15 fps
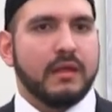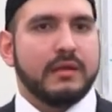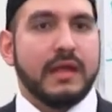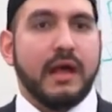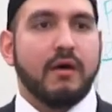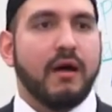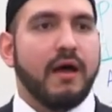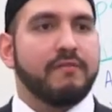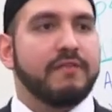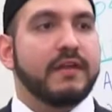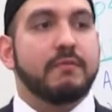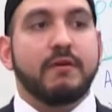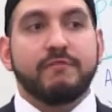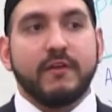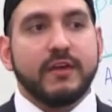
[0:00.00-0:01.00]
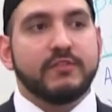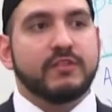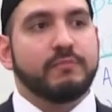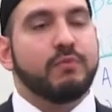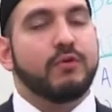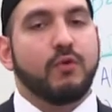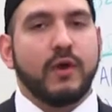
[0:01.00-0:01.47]
Now, I think a very
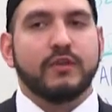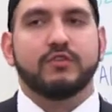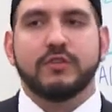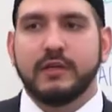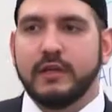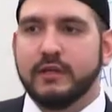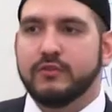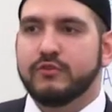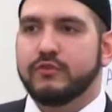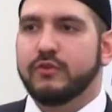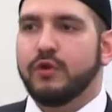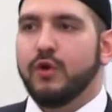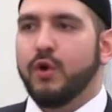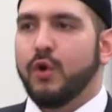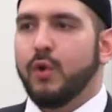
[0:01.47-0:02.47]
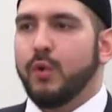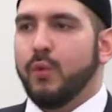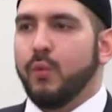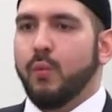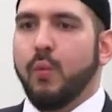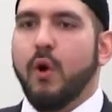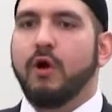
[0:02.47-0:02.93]
simple question is:
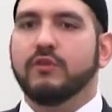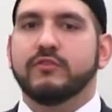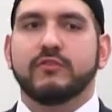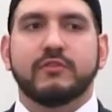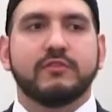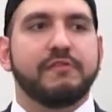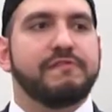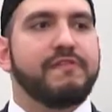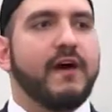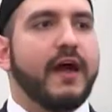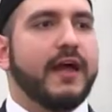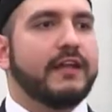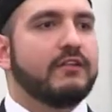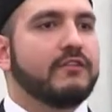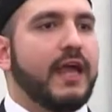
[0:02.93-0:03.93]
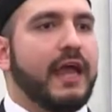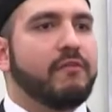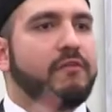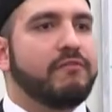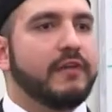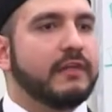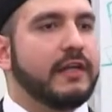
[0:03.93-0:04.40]
what defined
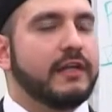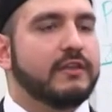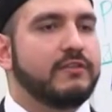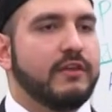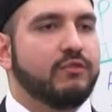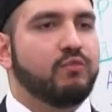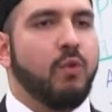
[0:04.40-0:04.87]
everything that exists?